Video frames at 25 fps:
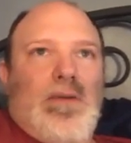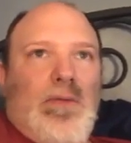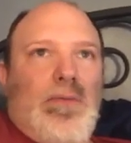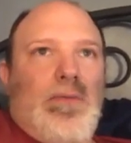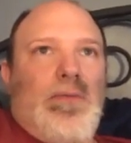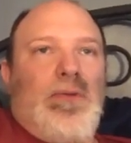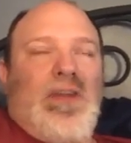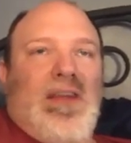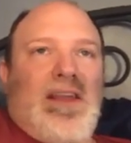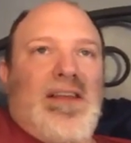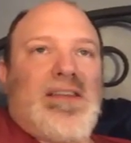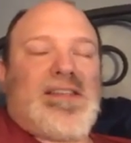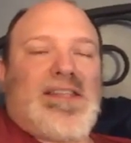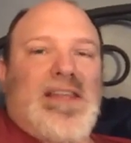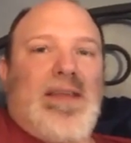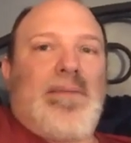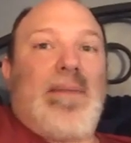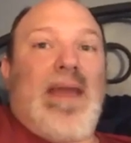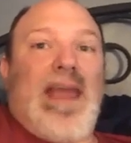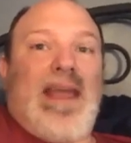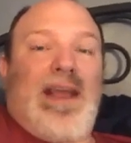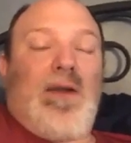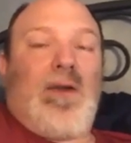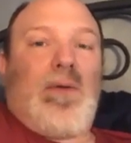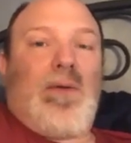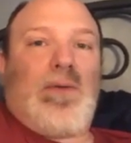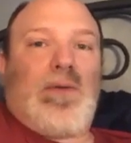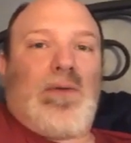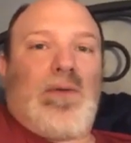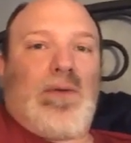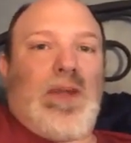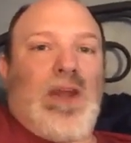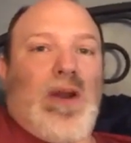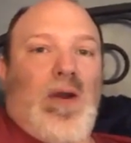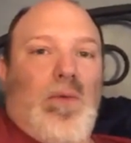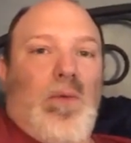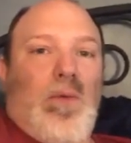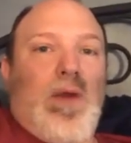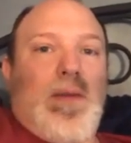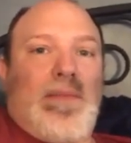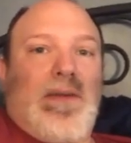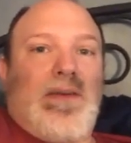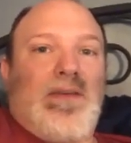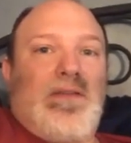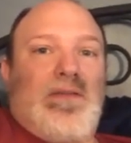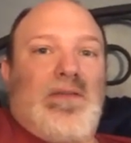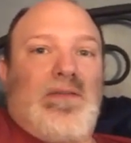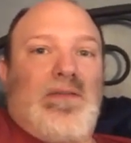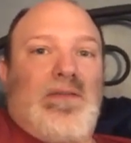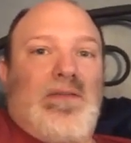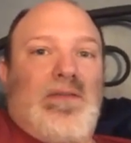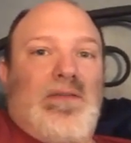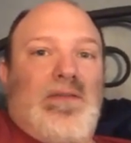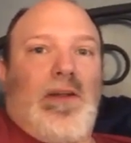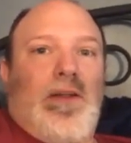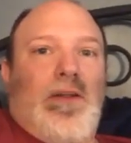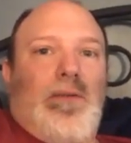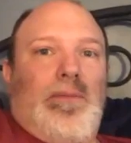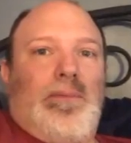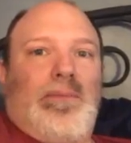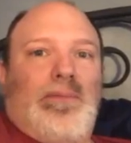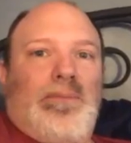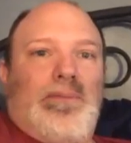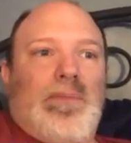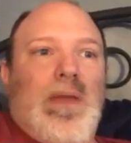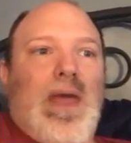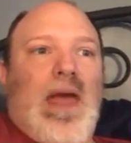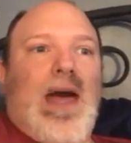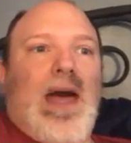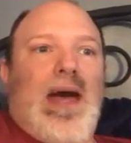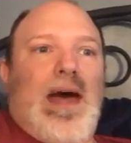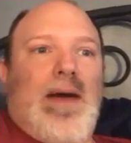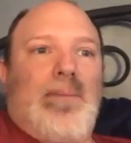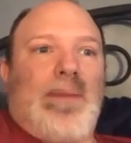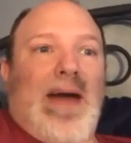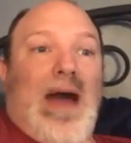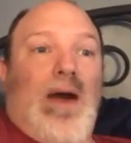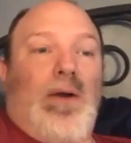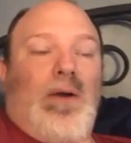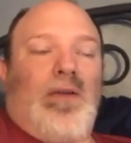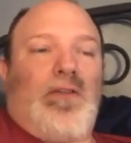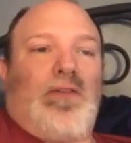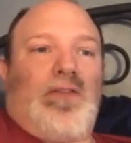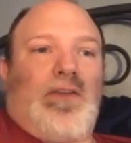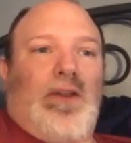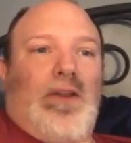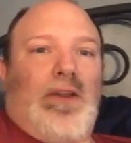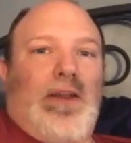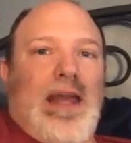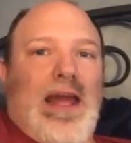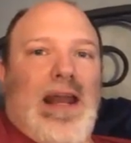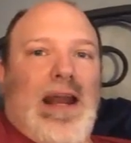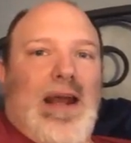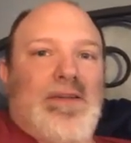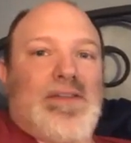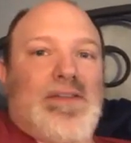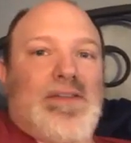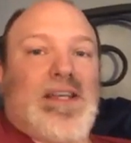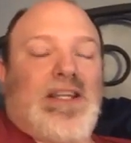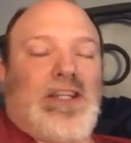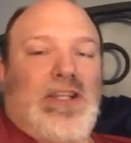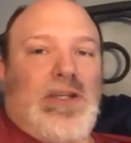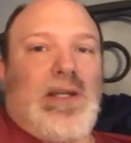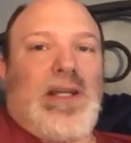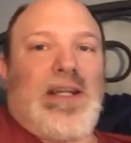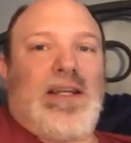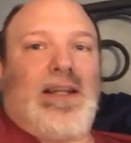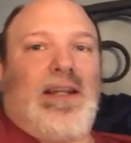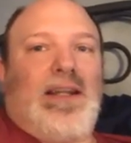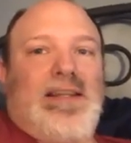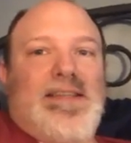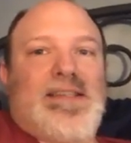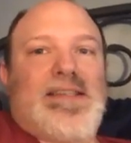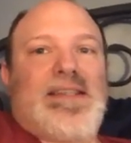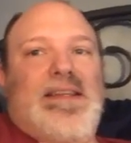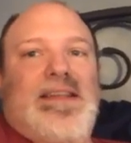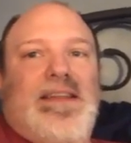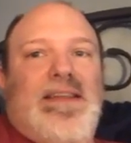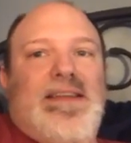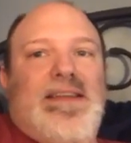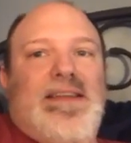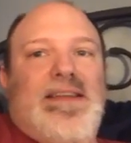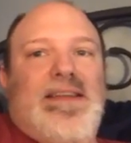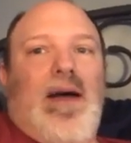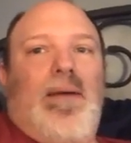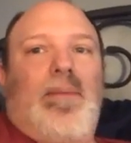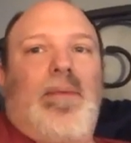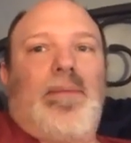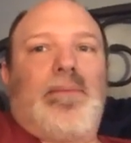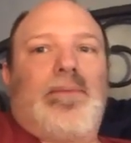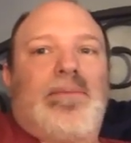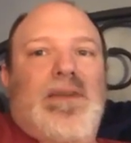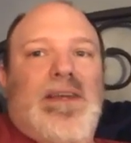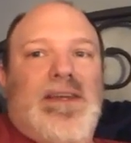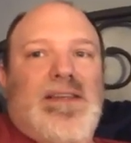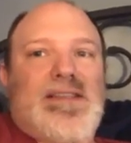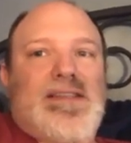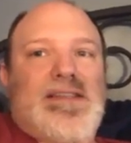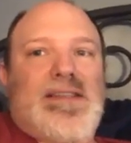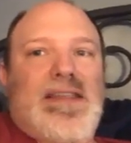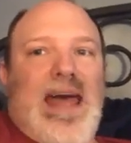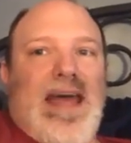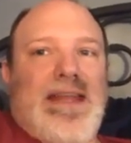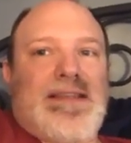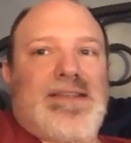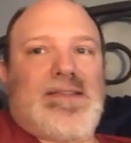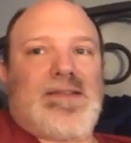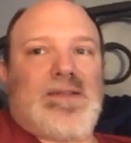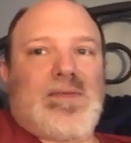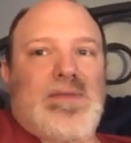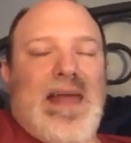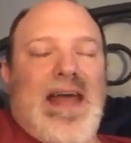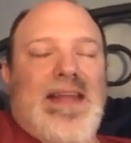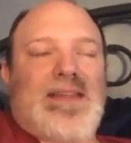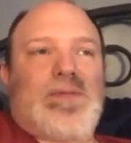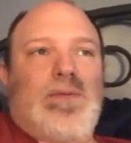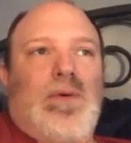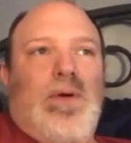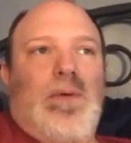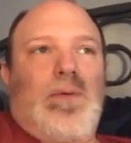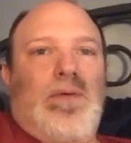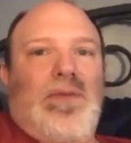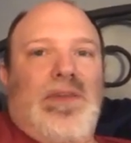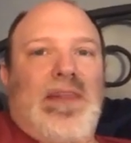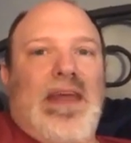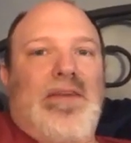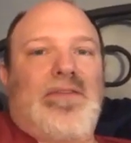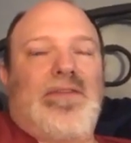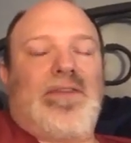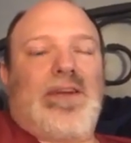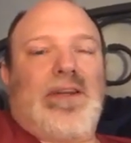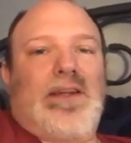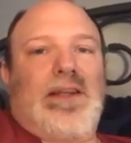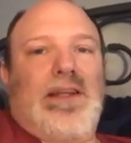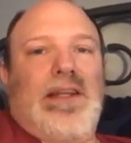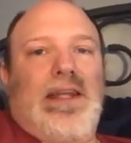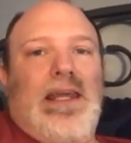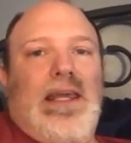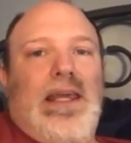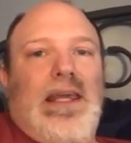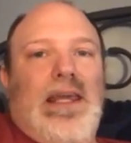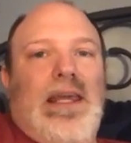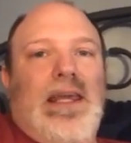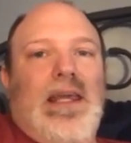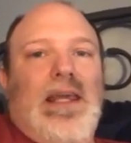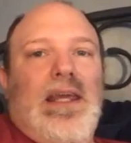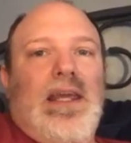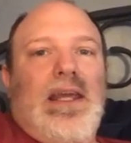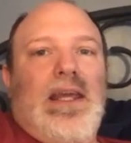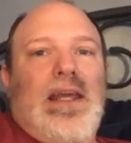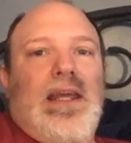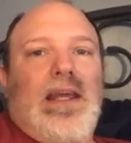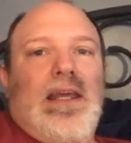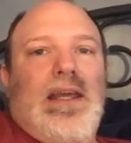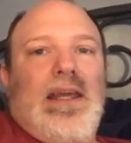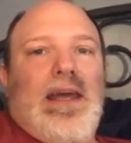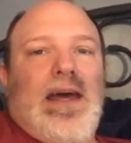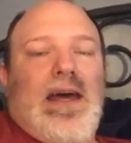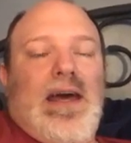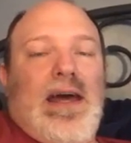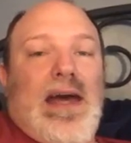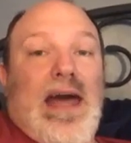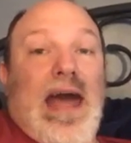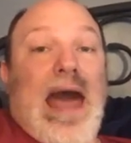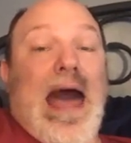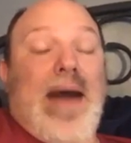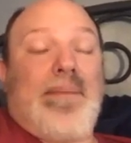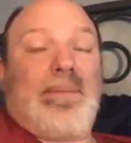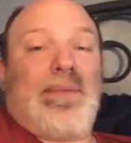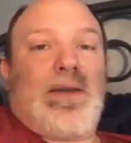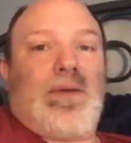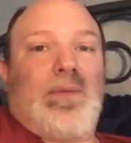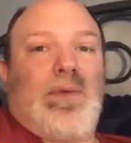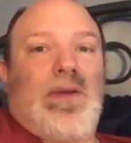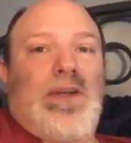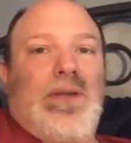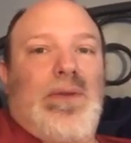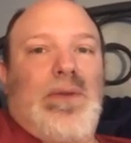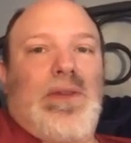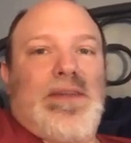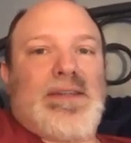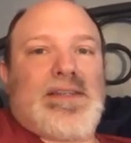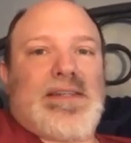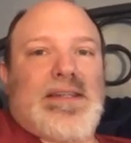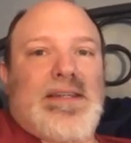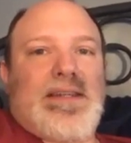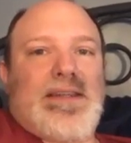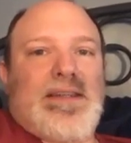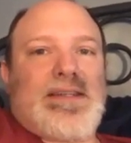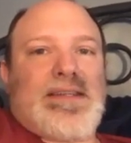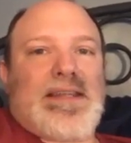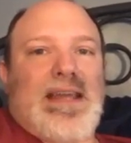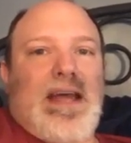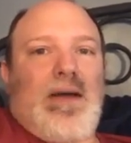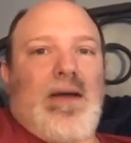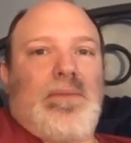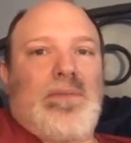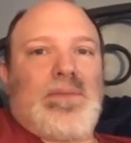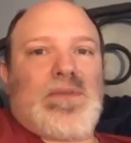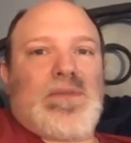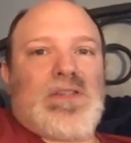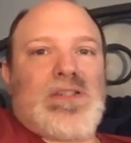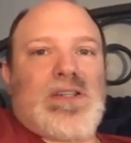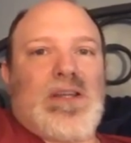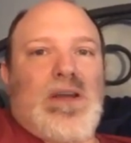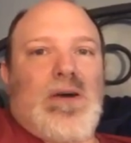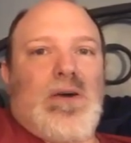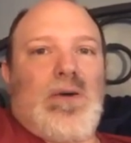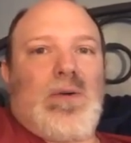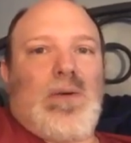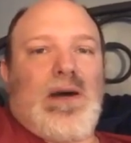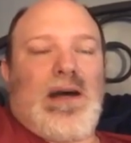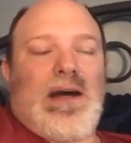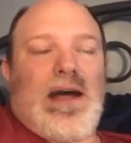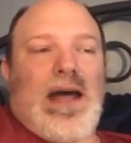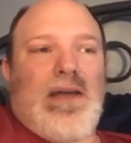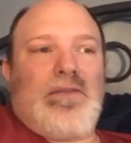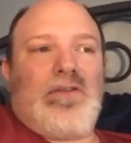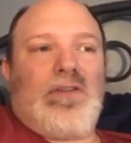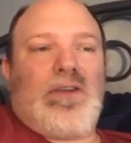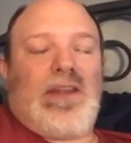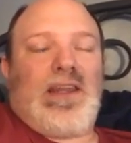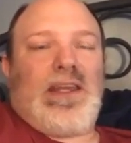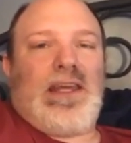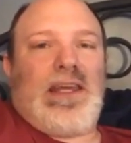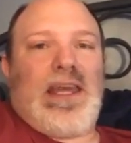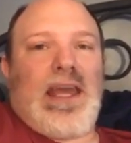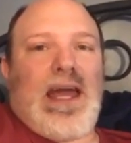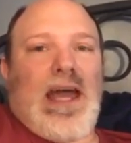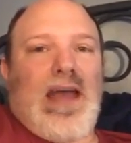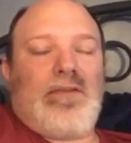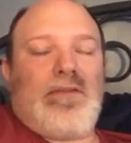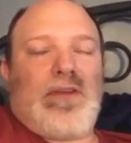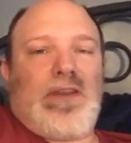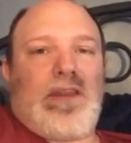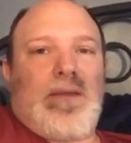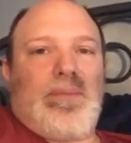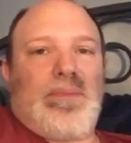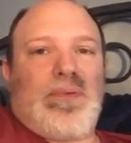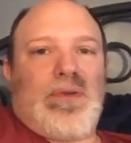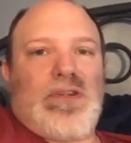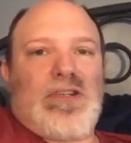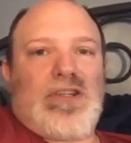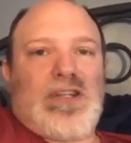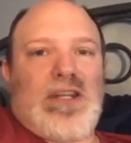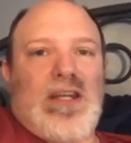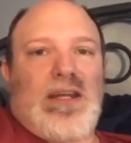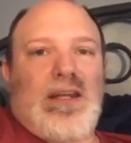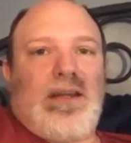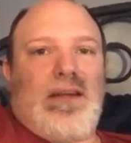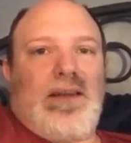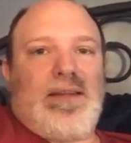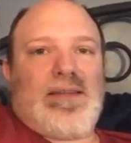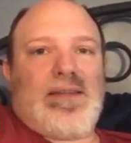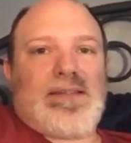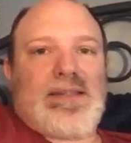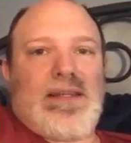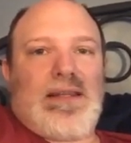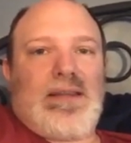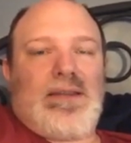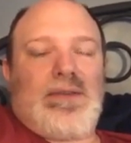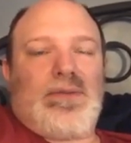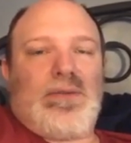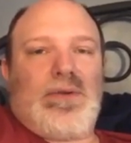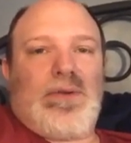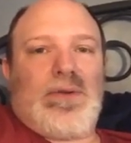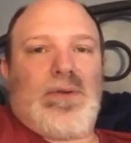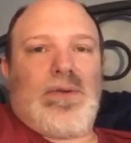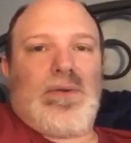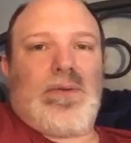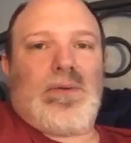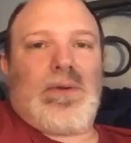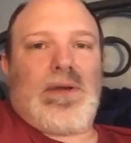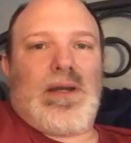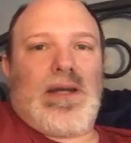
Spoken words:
things that make, women feel powerful. And I was like, you need to listen to this album because that's what will definitely happen when you listen to this album. So I've really appreciated listening through